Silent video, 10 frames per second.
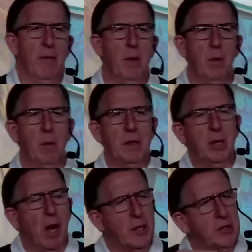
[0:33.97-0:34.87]
That when we
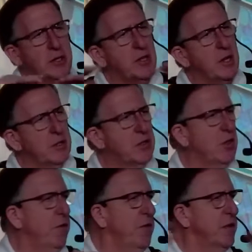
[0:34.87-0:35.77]
talk just on the
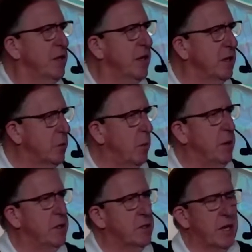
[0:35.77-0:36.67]
surface things, when
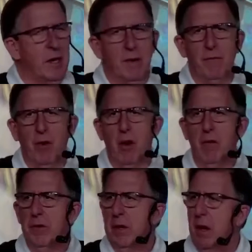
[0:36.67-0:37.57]
we just get
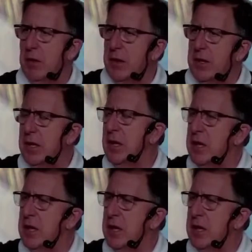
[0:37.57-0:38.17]
involved in all the